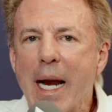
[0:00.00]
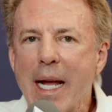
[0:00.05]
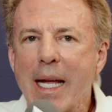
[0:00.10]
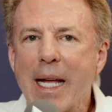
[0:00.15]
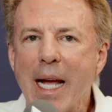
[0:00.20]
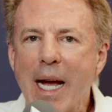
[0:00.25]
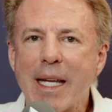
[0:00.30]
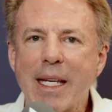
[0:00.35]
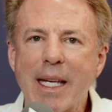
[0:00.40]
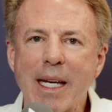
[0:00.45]

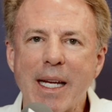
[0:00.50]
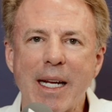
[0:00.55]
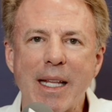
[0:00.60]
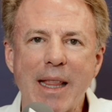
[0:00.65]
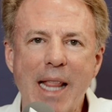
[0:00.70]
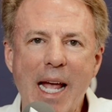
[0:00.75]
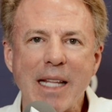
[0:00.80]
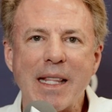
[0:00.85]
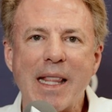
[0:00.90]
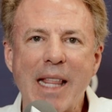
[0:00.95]
I get
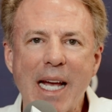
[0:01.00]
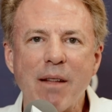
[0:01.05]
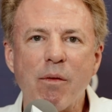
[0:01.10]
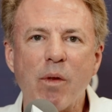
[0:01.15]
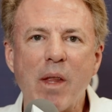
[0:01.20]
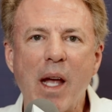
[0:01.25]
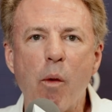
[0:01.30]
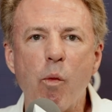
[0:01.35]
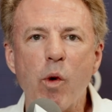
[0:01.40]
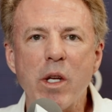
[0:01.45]
it.
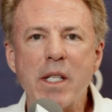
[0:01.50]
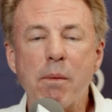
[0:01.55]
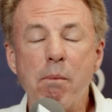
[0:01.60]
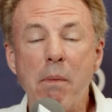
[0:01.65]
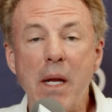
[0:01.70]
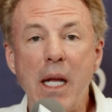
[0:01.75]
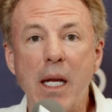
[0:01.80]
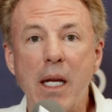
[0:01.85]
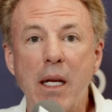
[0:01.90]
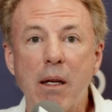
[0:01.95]
That was
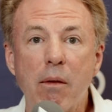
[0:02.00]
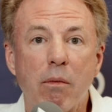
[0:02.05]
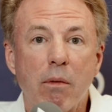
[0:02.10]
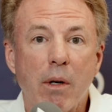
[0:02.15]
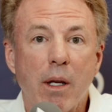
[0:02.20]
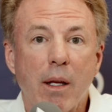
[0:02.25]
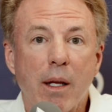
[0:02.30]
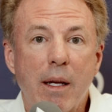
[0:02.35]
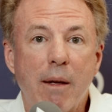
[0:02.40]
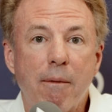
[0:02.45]
me
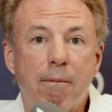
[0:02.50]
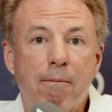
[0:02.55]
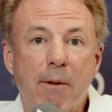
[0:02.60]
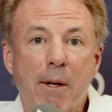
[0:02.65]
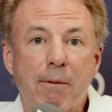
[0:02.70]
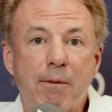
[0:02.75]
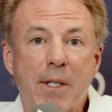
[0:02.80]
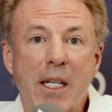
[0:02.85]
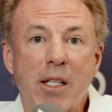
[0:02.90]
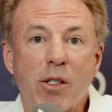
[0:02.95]
really
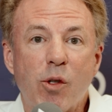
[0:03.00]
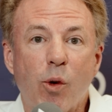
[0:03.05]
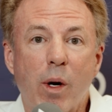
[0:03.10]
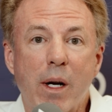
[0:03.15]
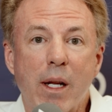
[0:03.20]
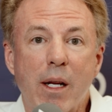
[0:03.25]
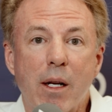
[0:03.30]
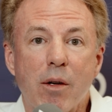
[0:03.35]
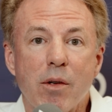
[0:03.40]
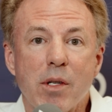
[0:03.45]
15,
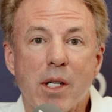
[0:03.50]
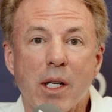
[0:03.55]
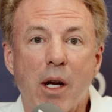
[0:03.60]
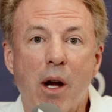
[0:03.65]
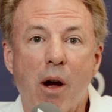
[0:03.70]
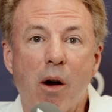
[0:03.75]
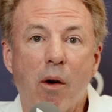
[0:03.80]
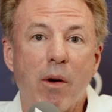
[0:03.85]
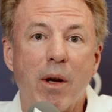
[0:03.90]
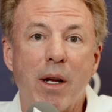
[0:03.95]
20 years
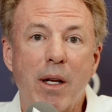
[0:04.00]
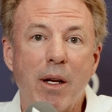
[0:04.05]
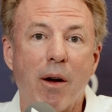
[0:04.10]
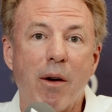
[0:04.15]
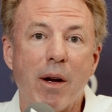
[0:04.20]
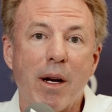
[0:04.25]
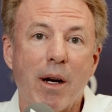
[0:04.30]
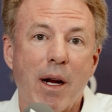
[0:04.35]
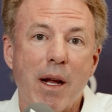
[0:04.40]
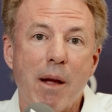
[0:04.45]
ago.
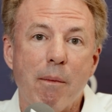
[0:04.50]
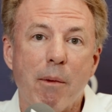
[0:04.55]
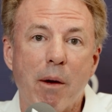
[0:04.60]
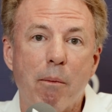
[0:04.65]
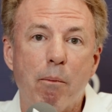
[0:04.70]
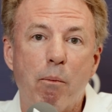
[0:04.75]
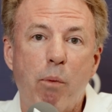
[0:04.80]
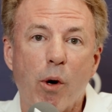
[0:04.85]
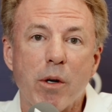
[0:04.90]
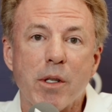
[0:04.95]
Here I am,
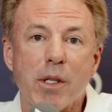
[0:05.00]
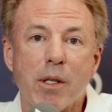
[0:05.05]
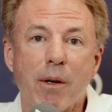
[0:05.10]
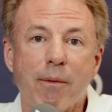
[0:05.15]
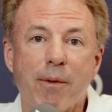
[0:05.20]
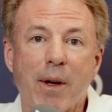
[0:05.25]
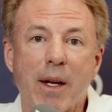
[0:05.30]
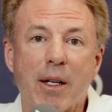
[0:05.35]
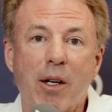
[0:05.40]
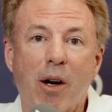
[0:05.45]
a board
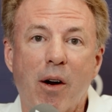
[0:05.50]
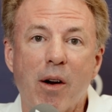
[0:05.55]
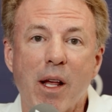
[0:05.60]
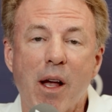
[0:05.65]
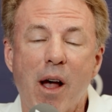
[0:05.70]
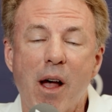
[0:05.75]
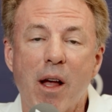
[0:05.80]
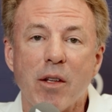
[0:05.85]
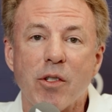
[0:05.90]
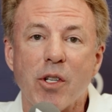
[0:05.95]
certified
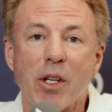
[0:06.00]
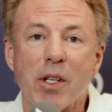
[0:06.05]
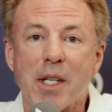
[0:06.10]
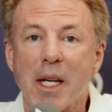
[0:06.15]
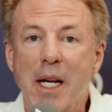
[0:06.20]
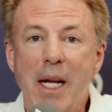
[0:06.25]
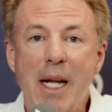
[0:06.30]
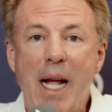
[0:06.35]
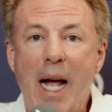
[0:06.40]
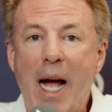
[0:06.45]
cardiologist.